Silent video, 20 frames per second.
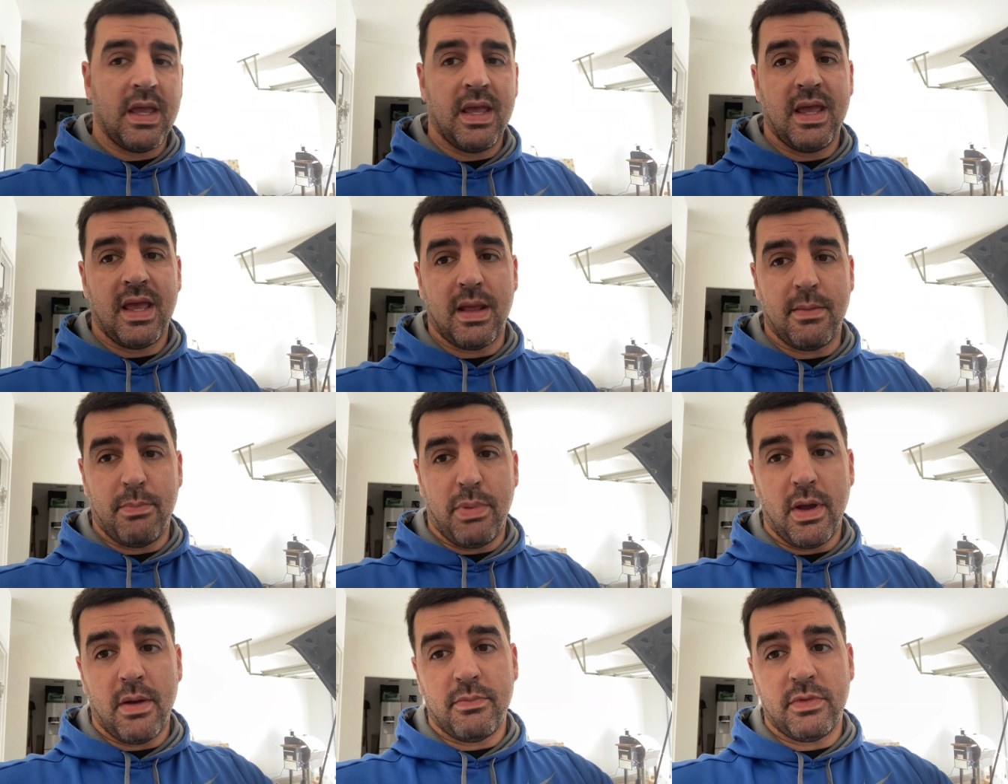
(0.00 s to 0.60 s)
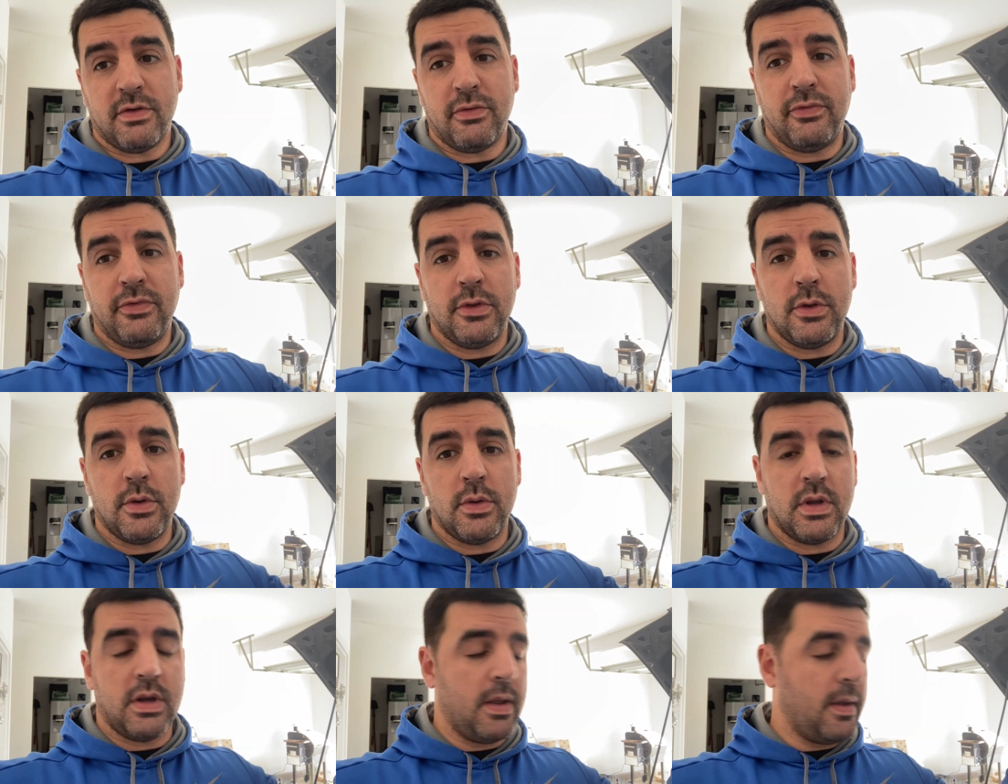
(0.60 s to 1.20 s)
the
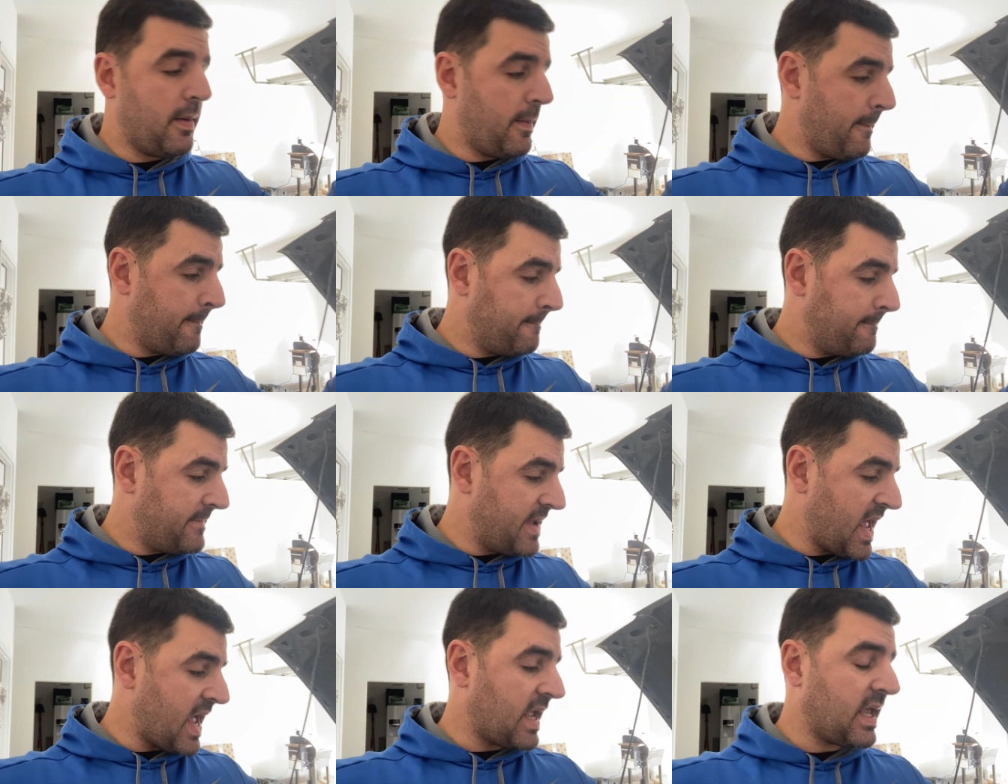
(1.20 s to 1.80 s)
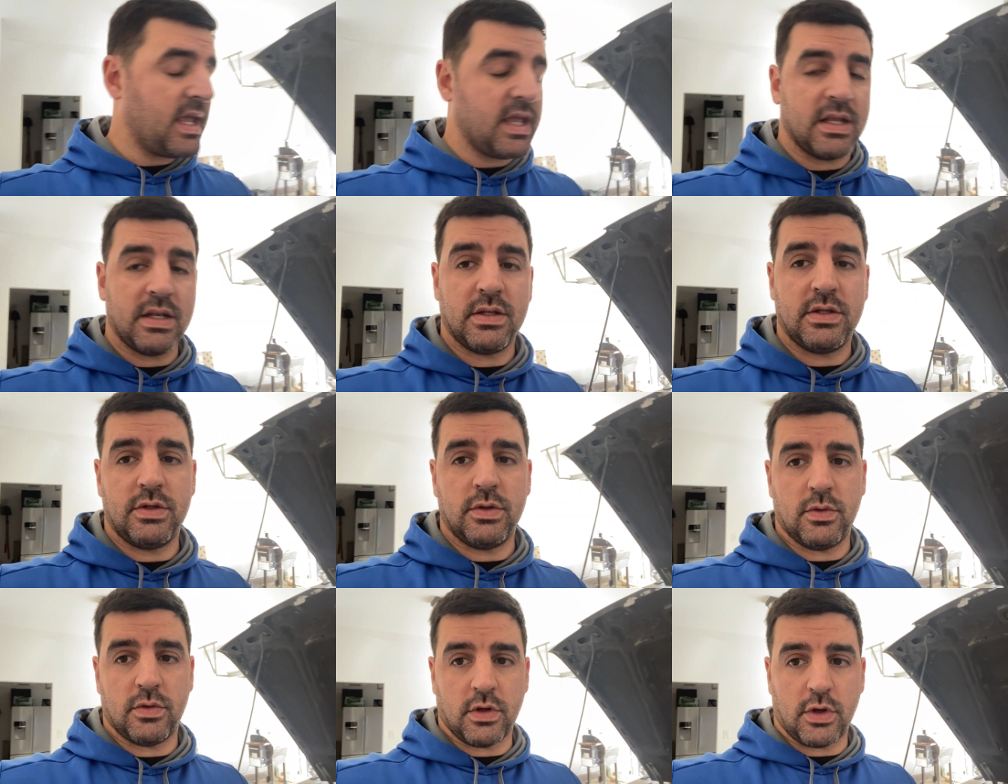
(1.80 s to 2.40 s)
fluid back
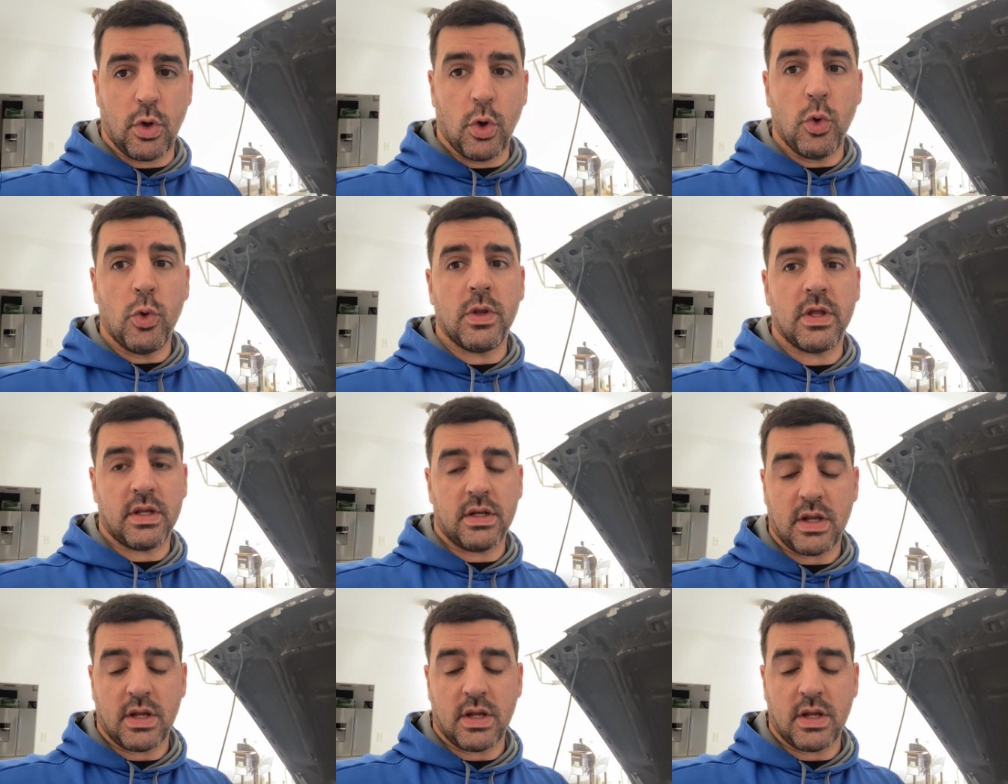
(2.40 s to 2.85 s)
into the coolant.